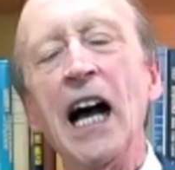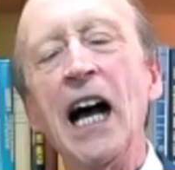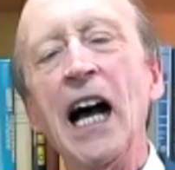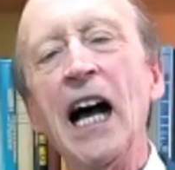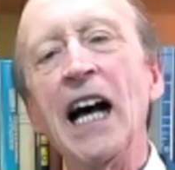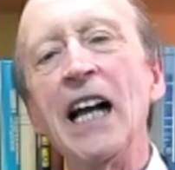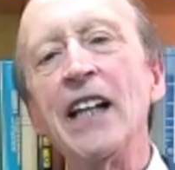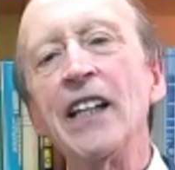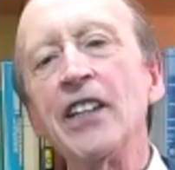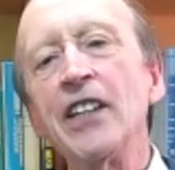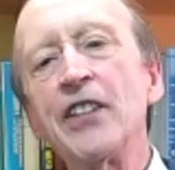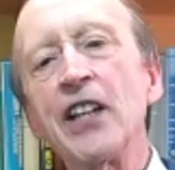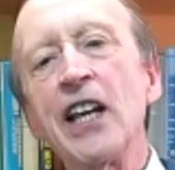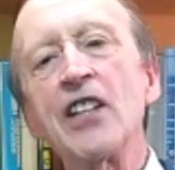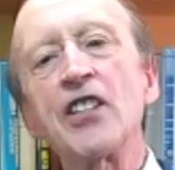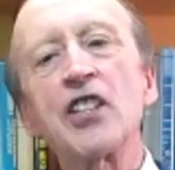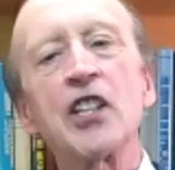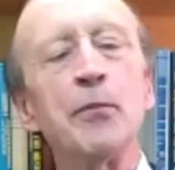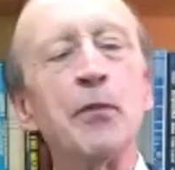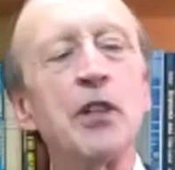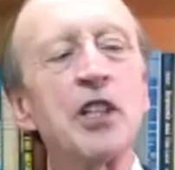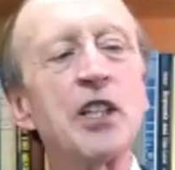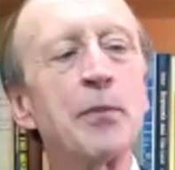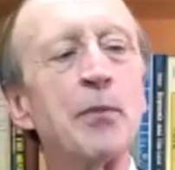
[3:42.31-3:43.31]
And it takes
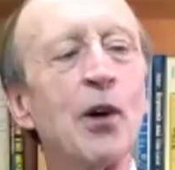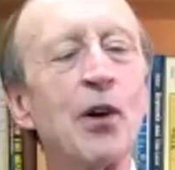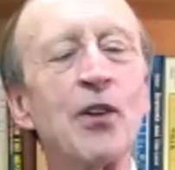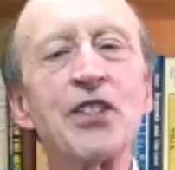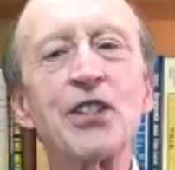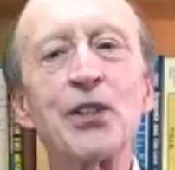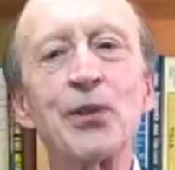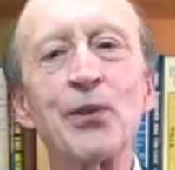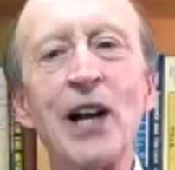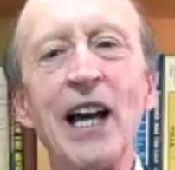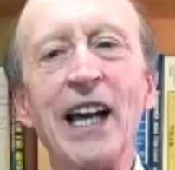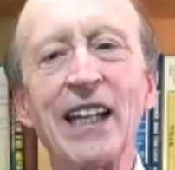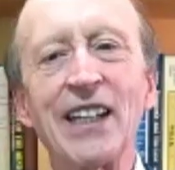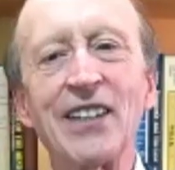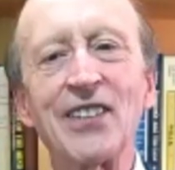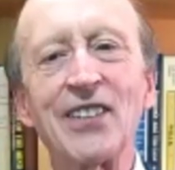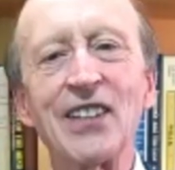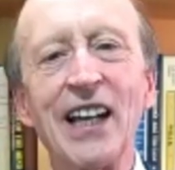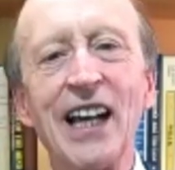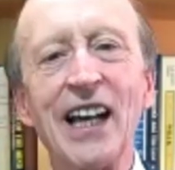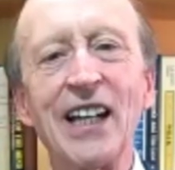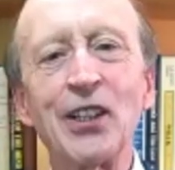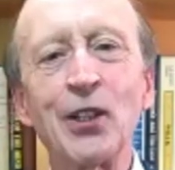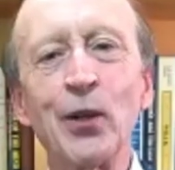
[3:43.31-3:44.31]
a much more direct
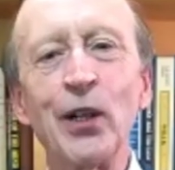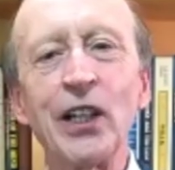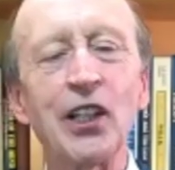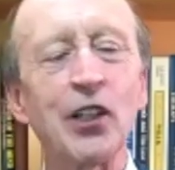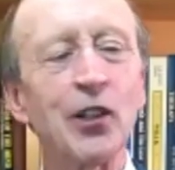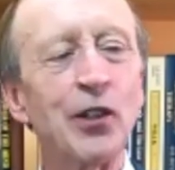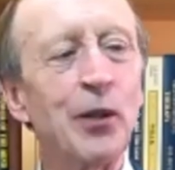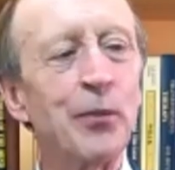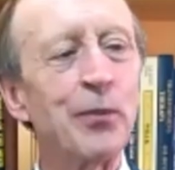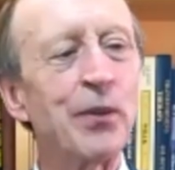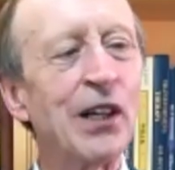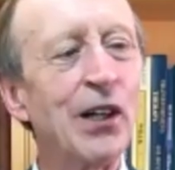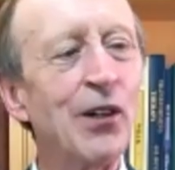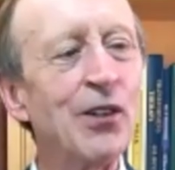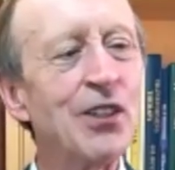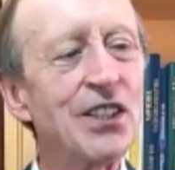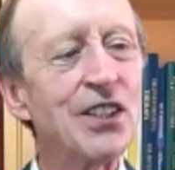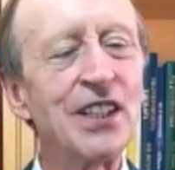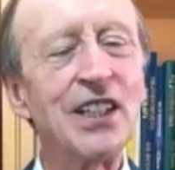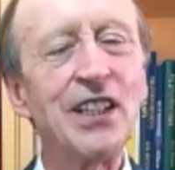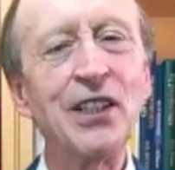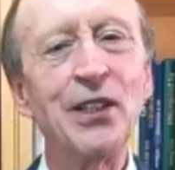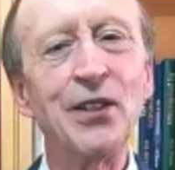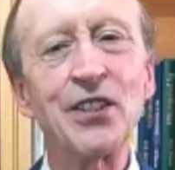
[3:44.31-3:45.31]
and quicker
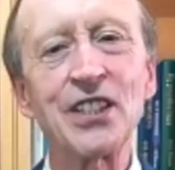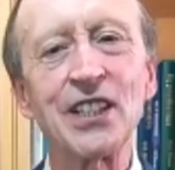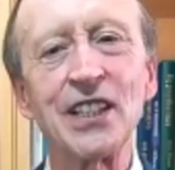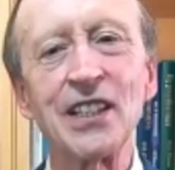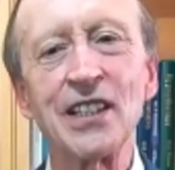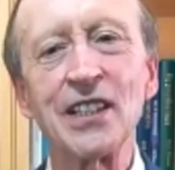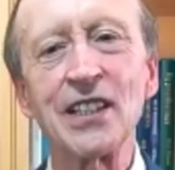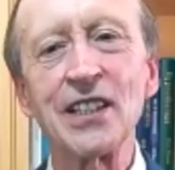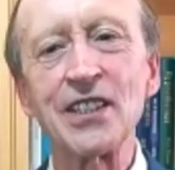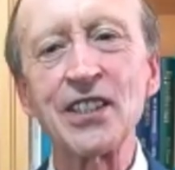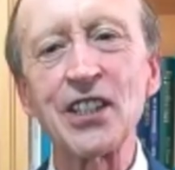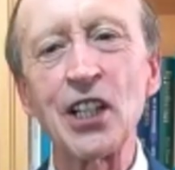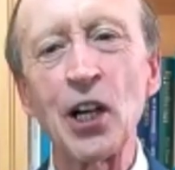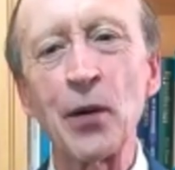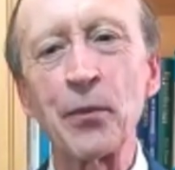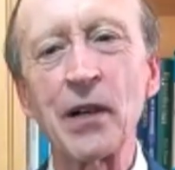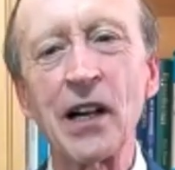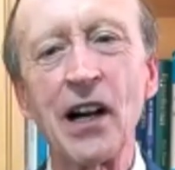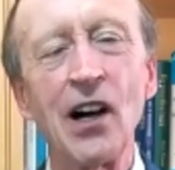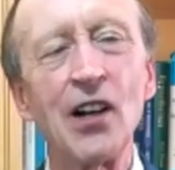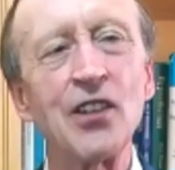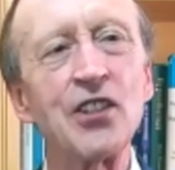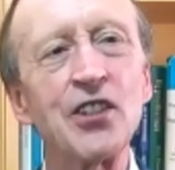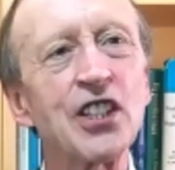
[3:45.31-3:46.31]
approach to using the
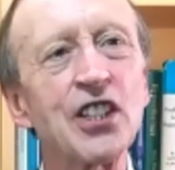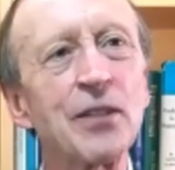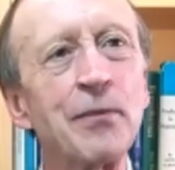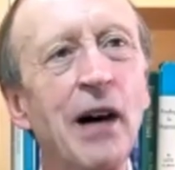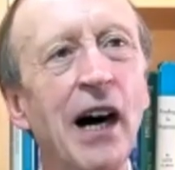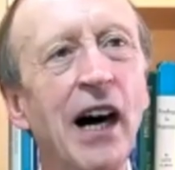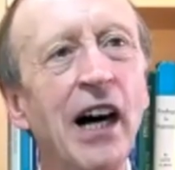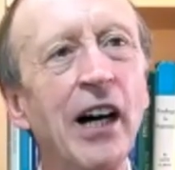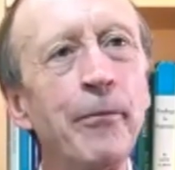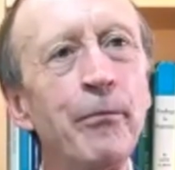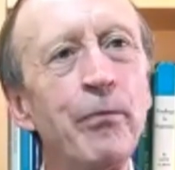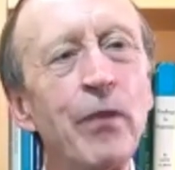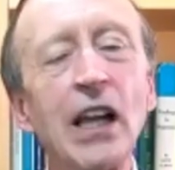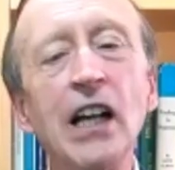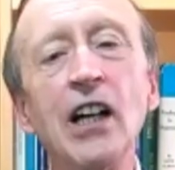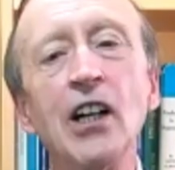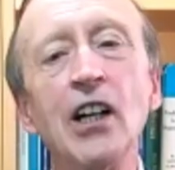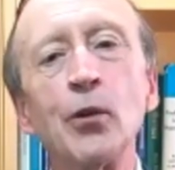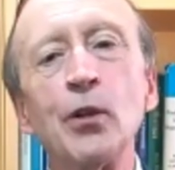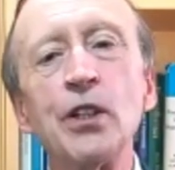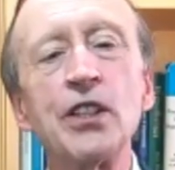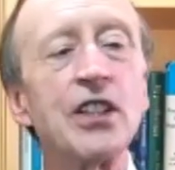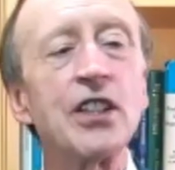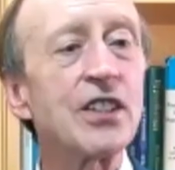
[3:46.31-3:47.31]
subconscious mind,
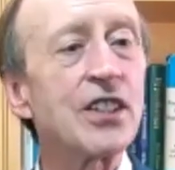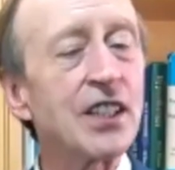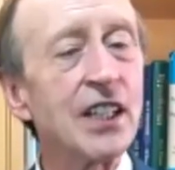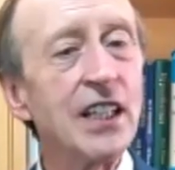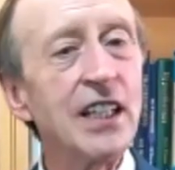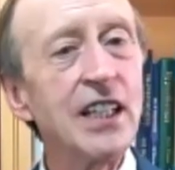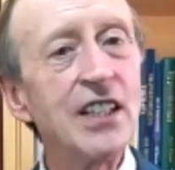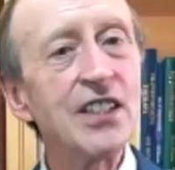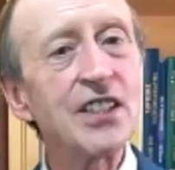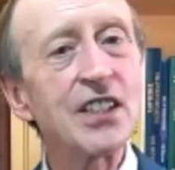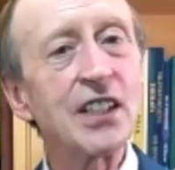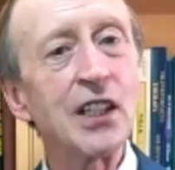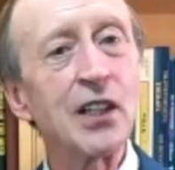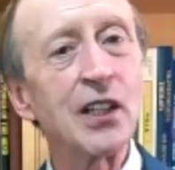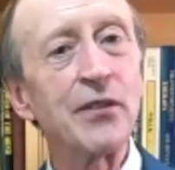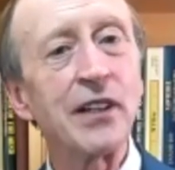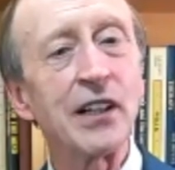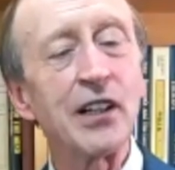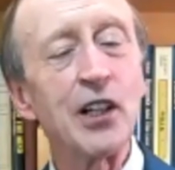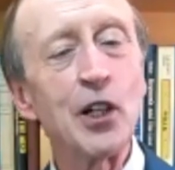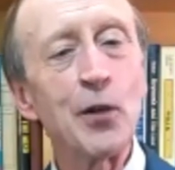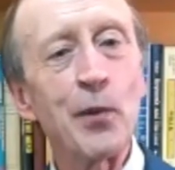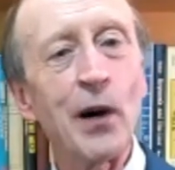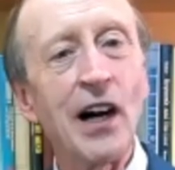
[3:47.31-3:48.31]
which it sees in a
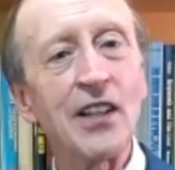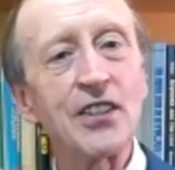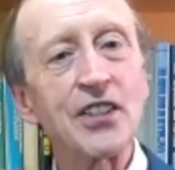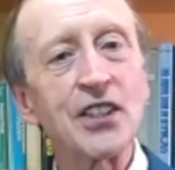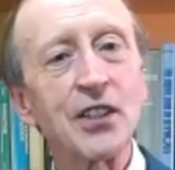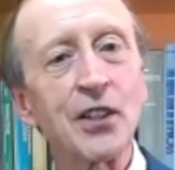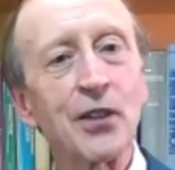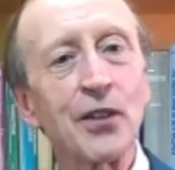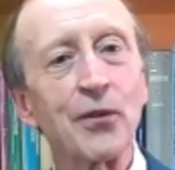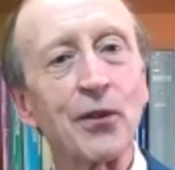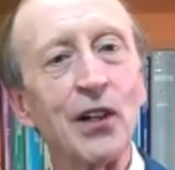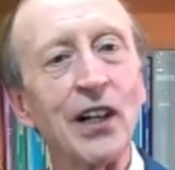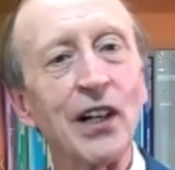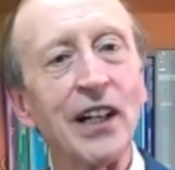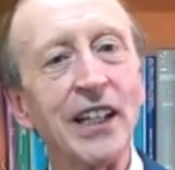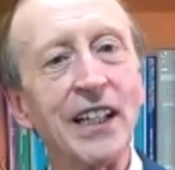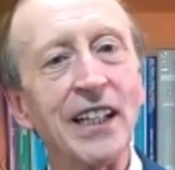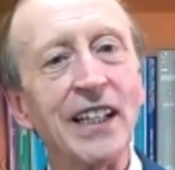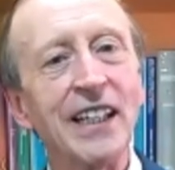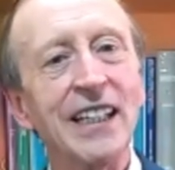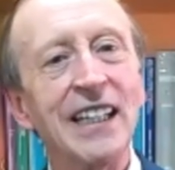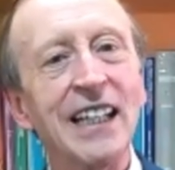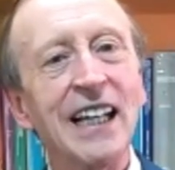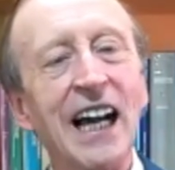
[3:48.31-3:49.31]
very positive
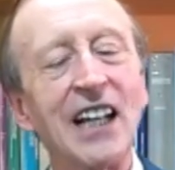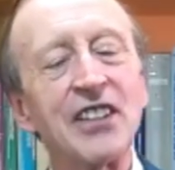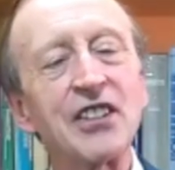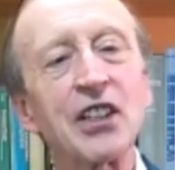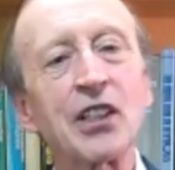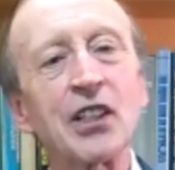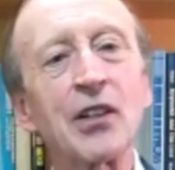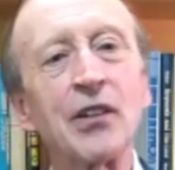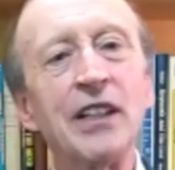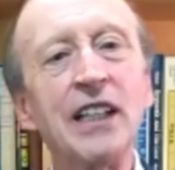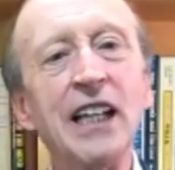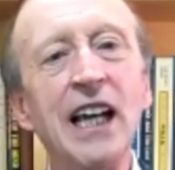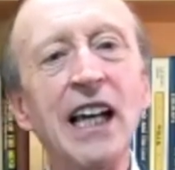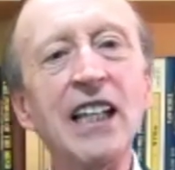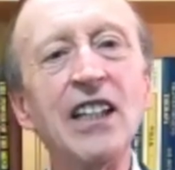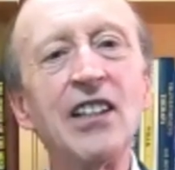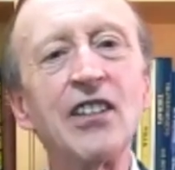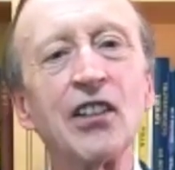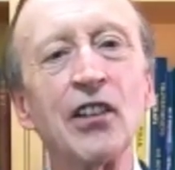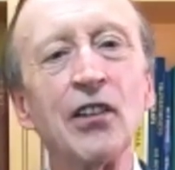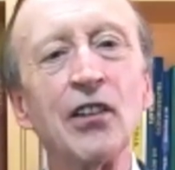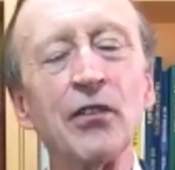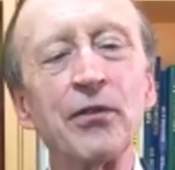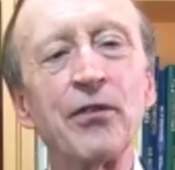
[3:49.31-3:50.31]
way as a
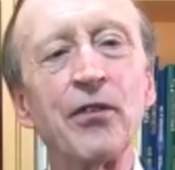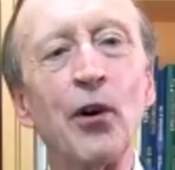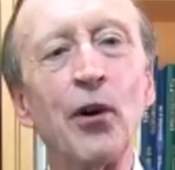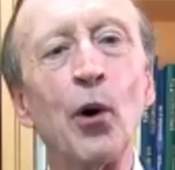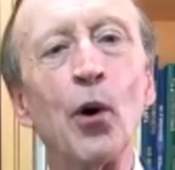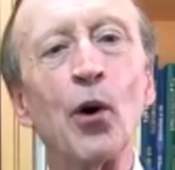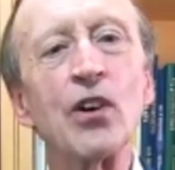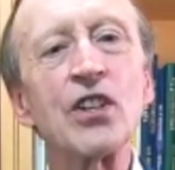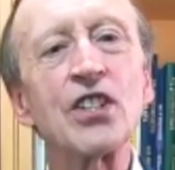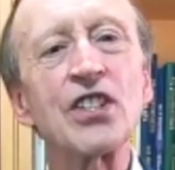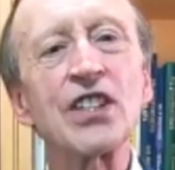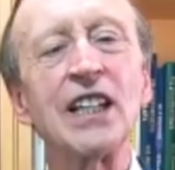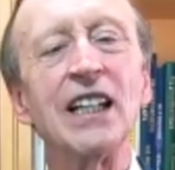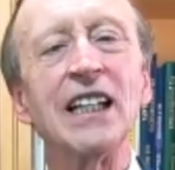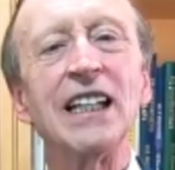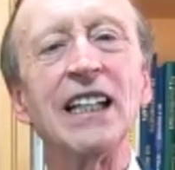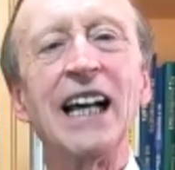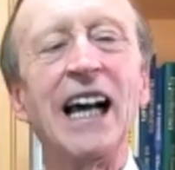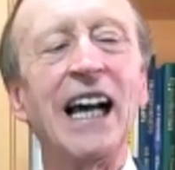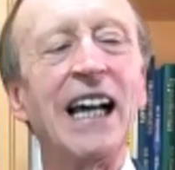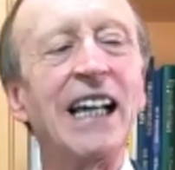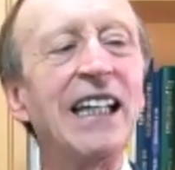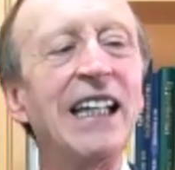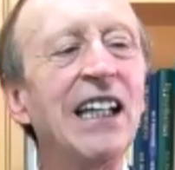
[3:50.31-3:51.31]
creative force,
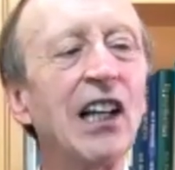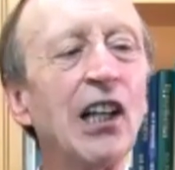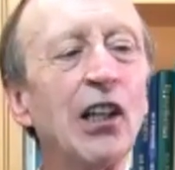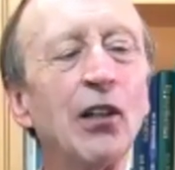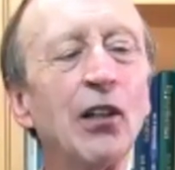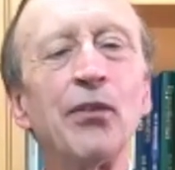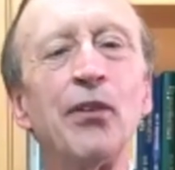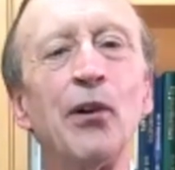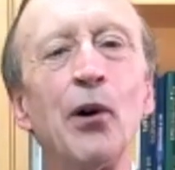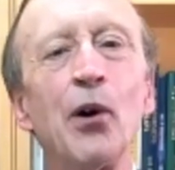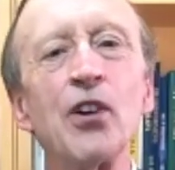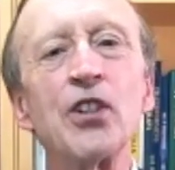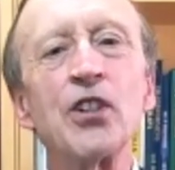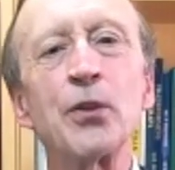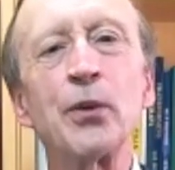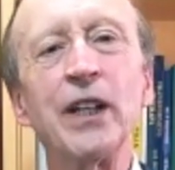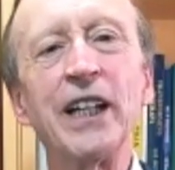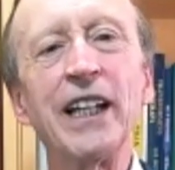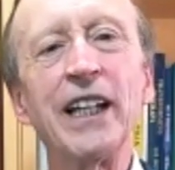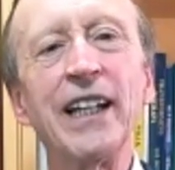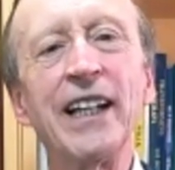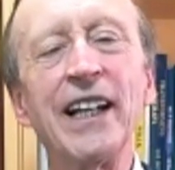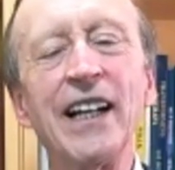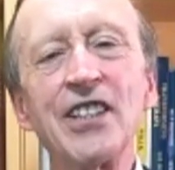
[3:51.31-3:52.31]
a healing force
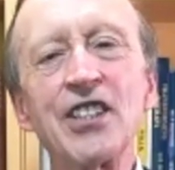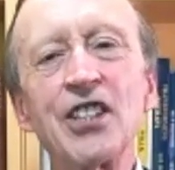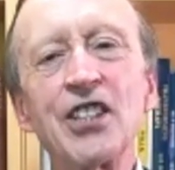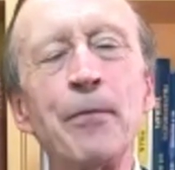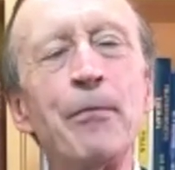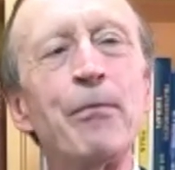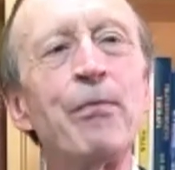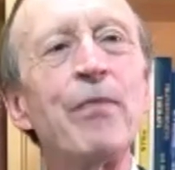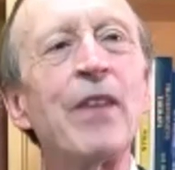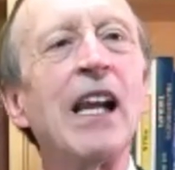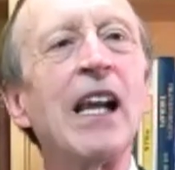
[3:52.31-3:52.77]
within us,